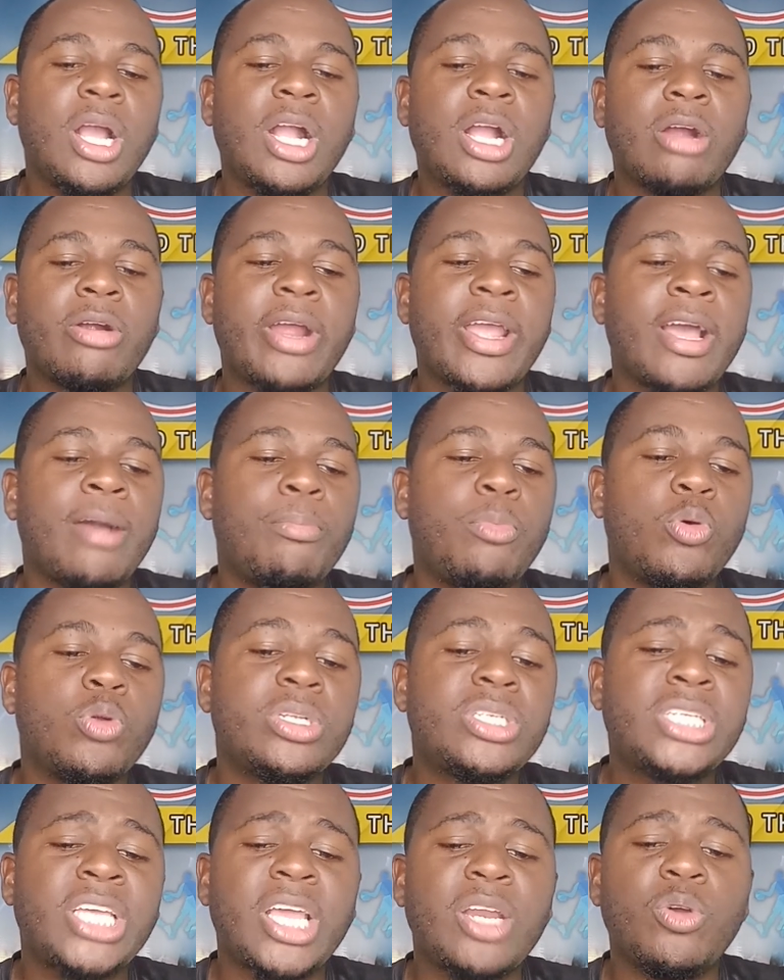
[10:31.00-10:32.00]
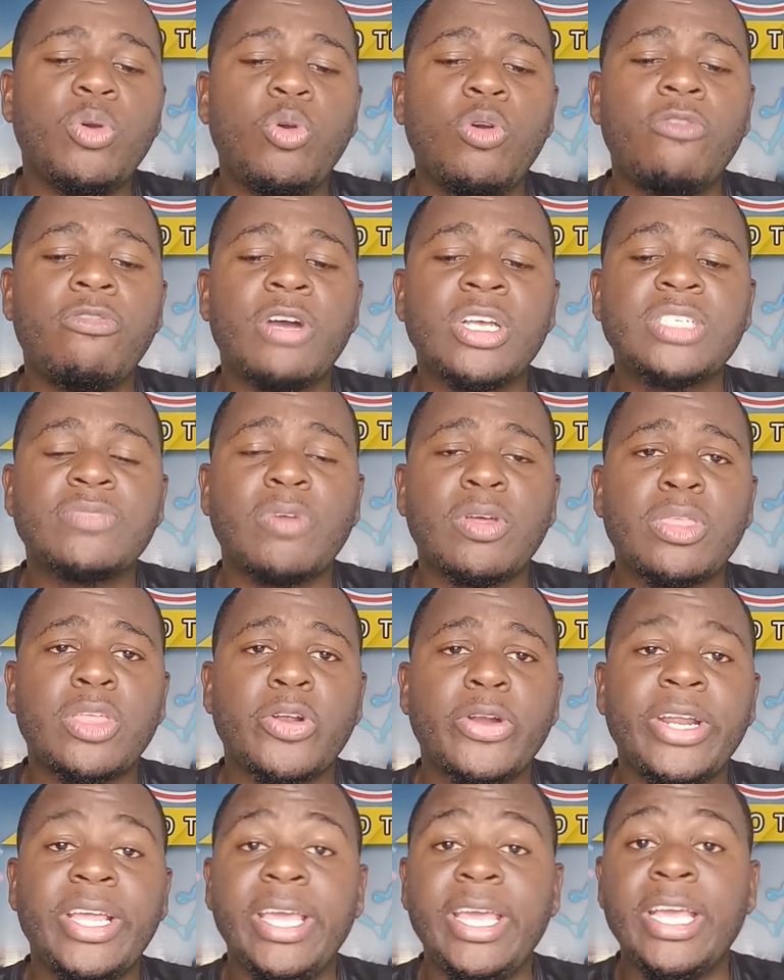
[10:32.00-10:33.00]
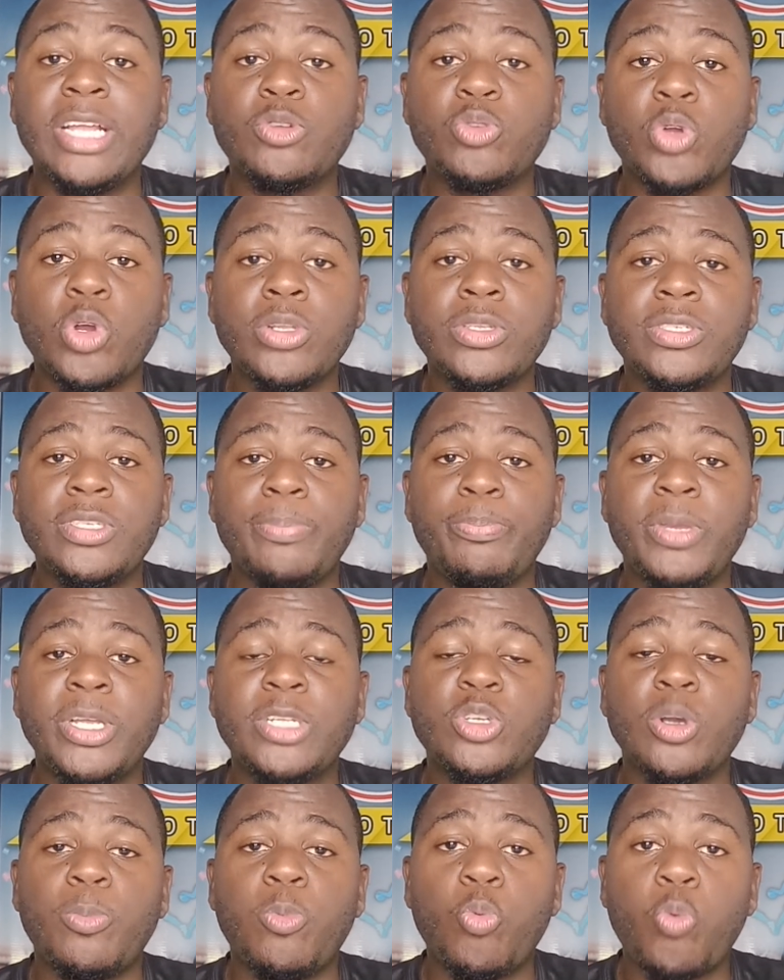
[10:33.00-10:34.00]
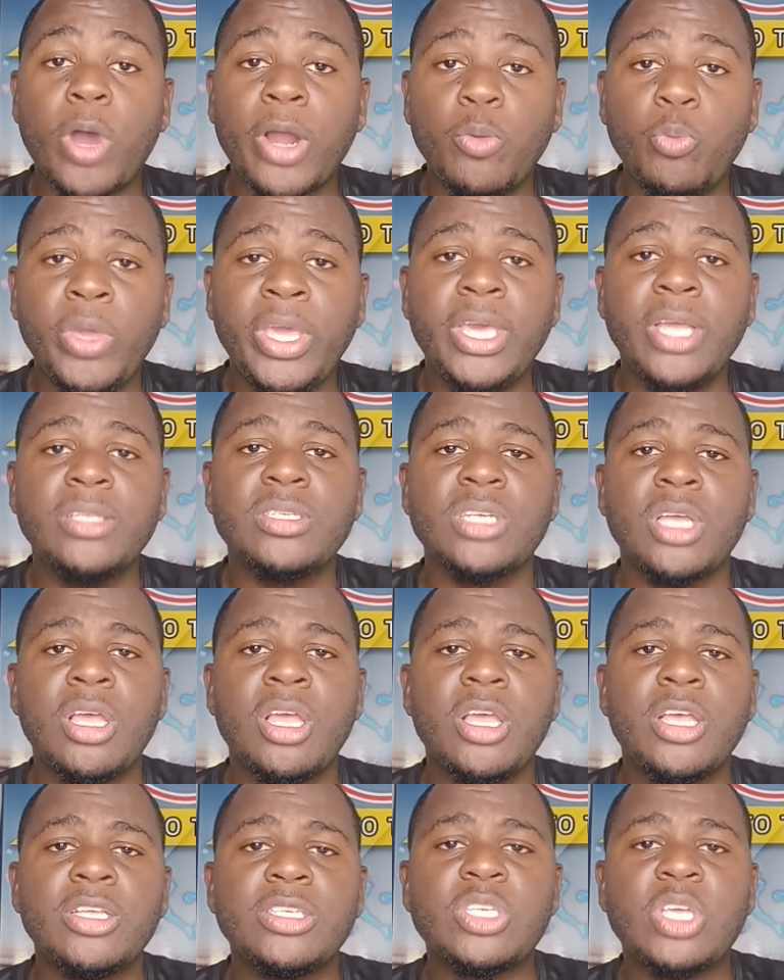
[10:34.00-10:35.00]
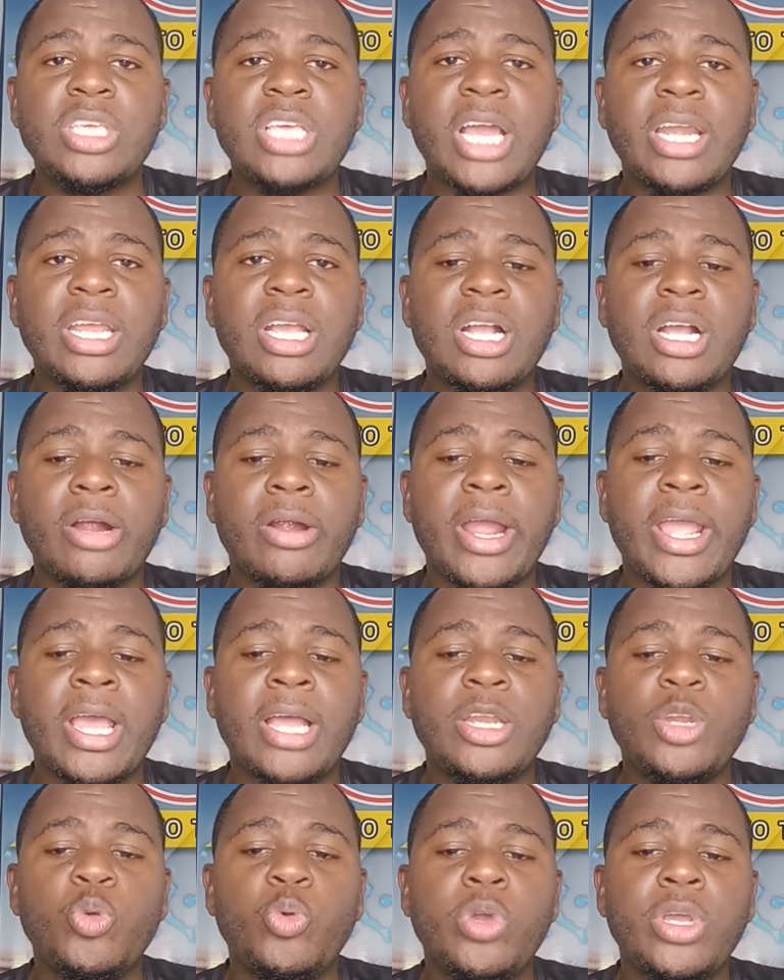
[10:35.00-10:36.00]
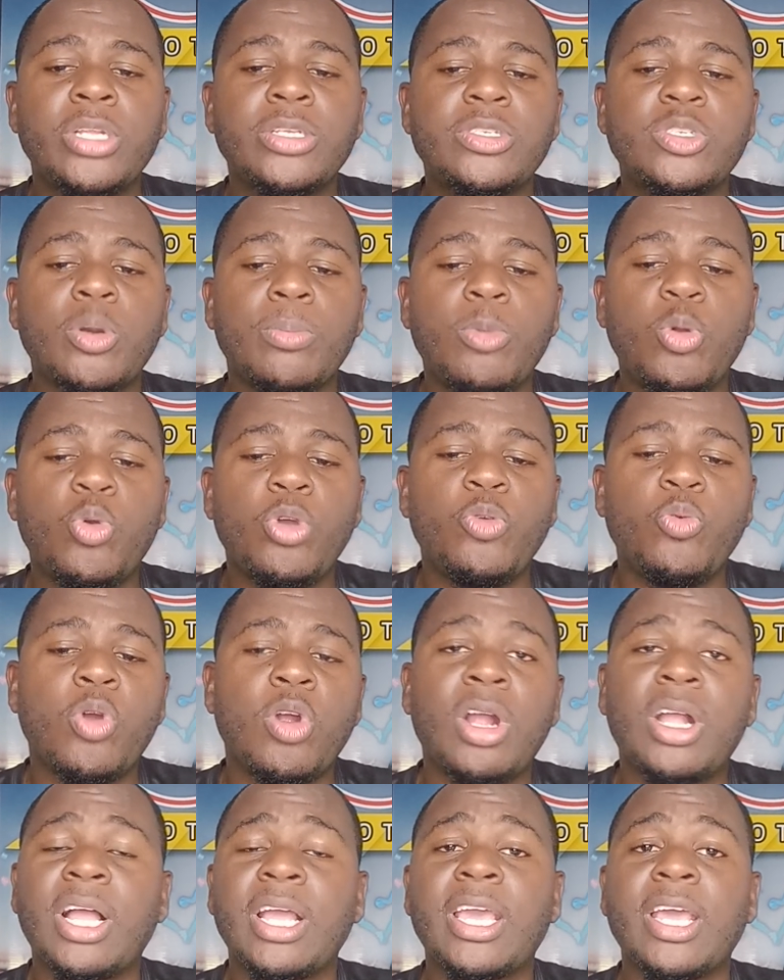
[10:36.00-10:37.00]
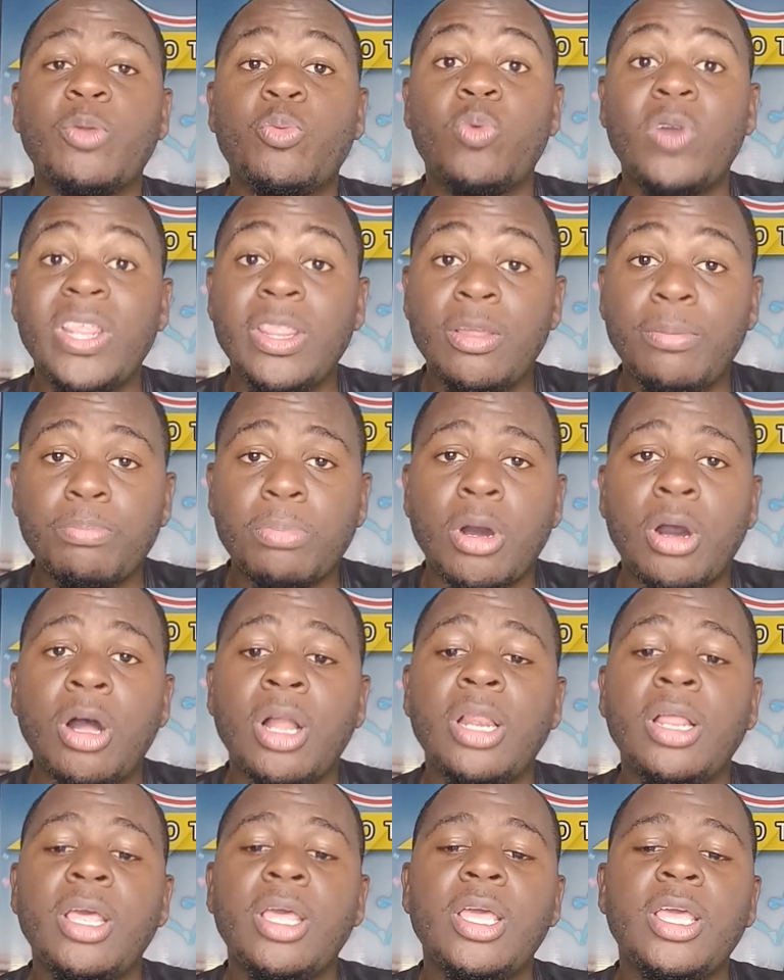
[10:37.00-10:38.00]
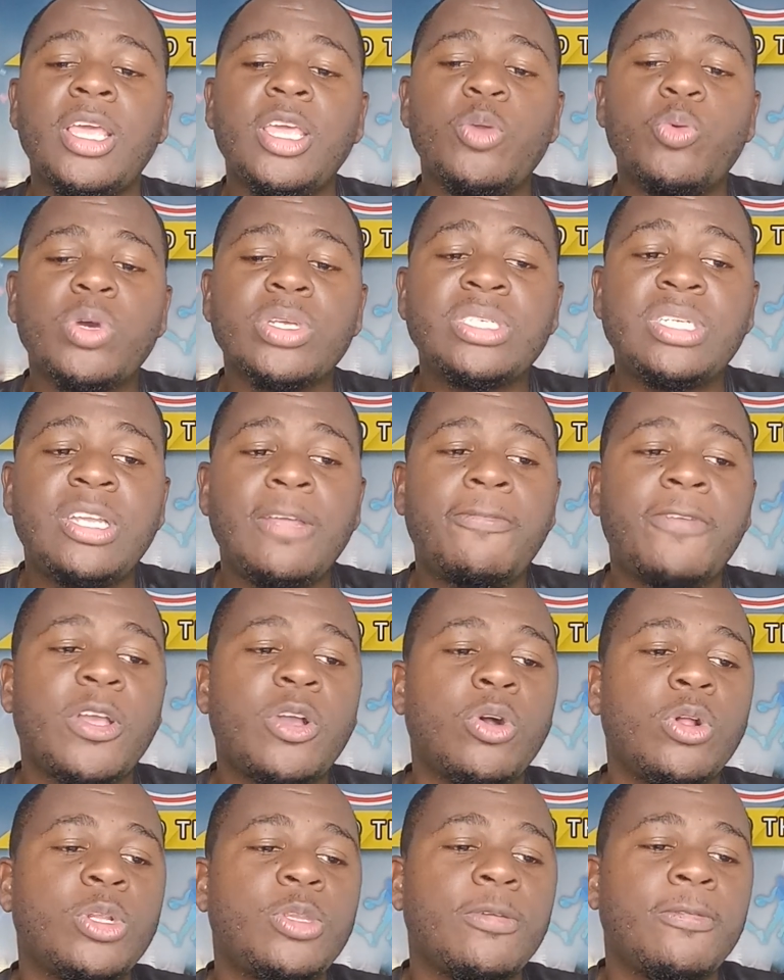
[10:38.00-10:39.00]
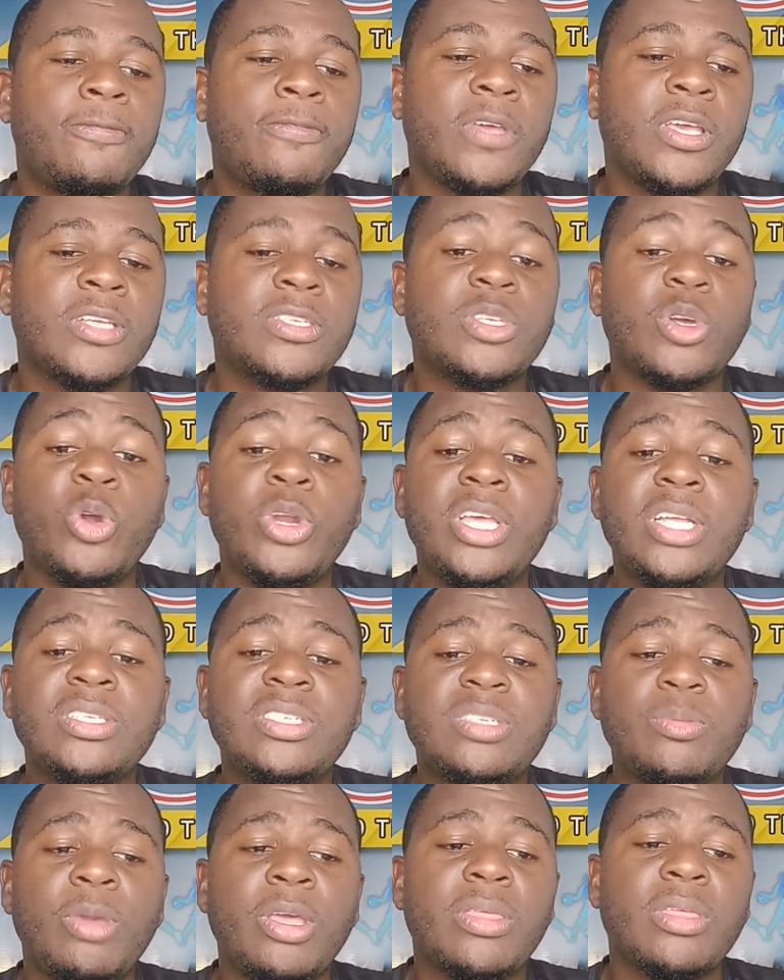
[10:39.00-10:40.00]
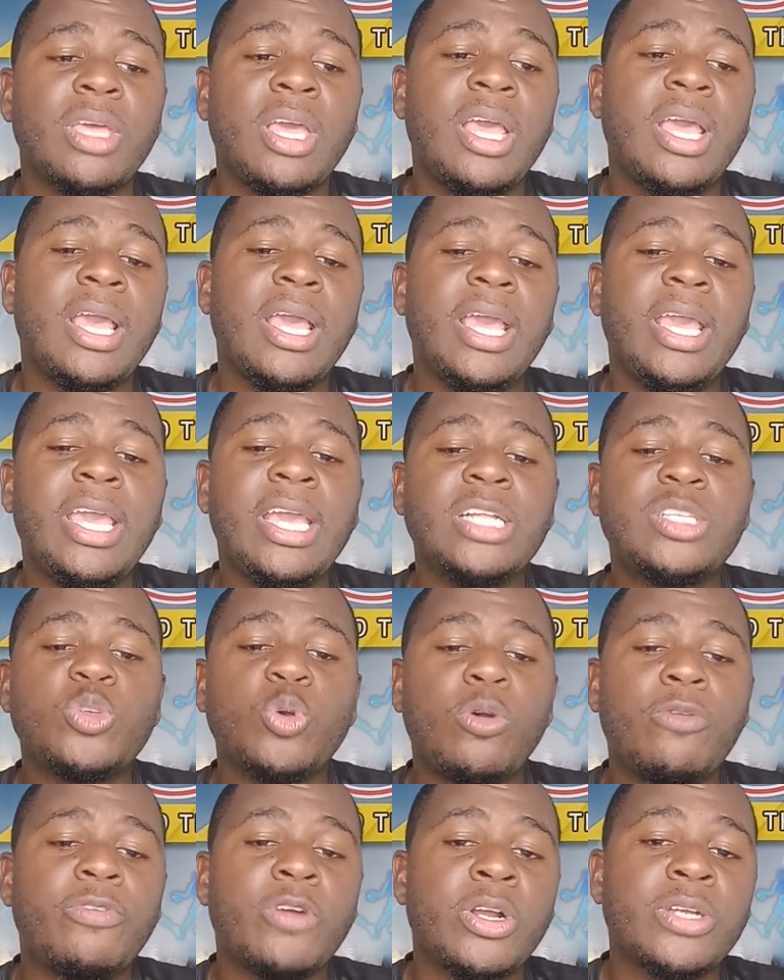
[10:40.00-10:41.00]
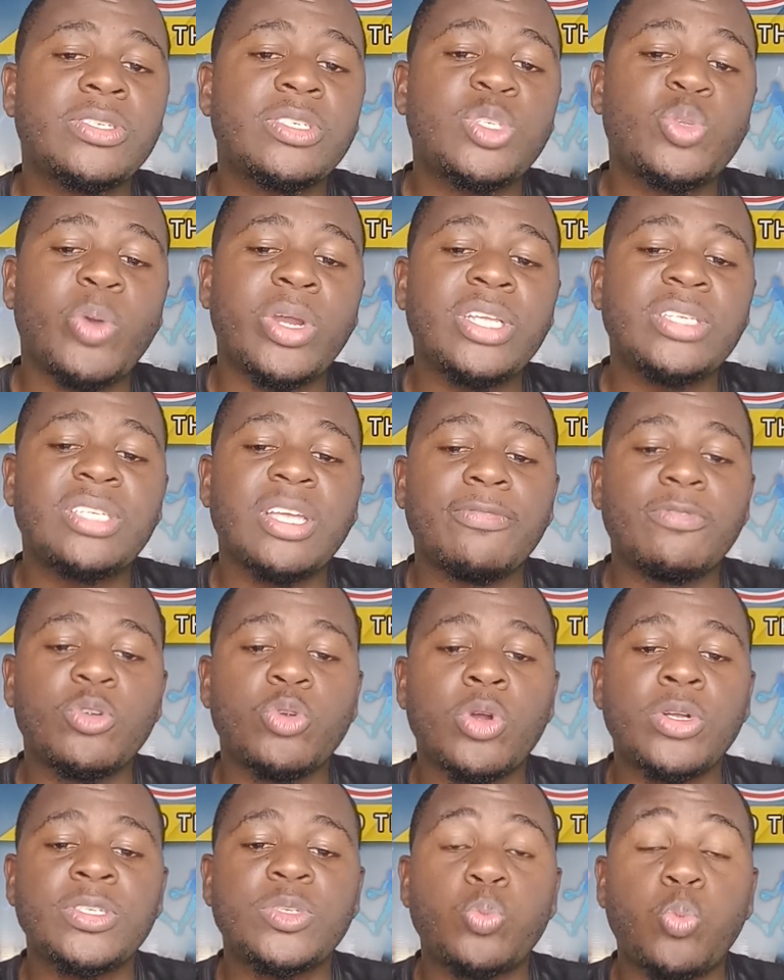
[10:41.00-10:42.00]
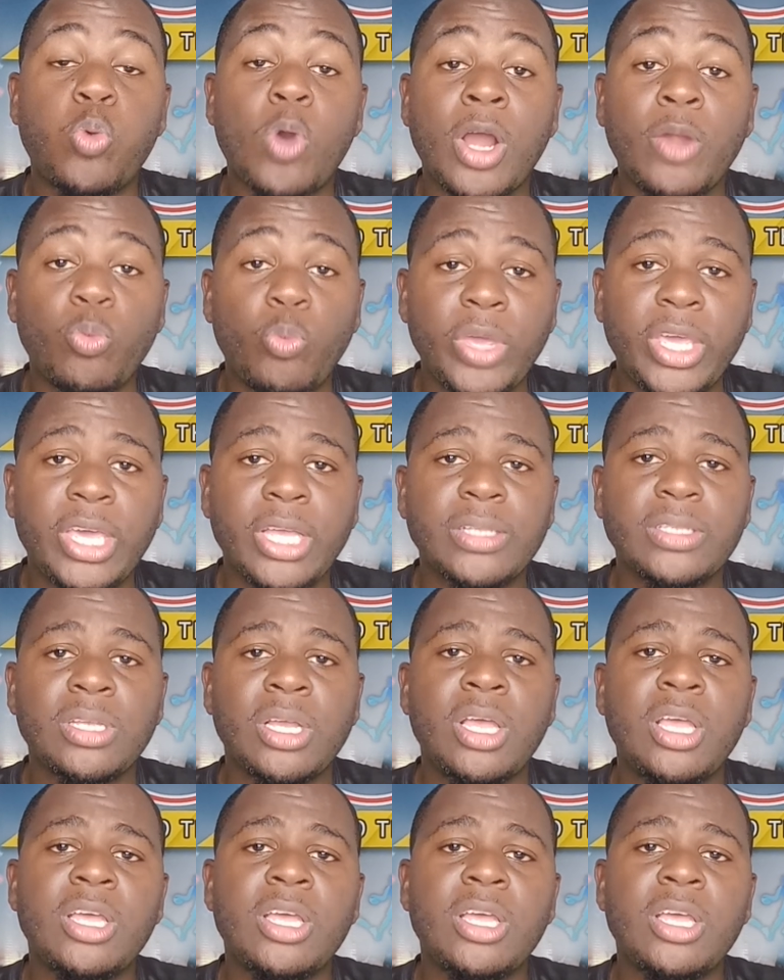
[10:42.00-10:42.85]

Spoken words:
Correa bowled 10 overs for 38 runs, picked up 1 wicket. So Yannick Correa doing some good work again with the ball. It was difficult to face. Odin Smith, 8 overs, 27 runs, 1 wicket.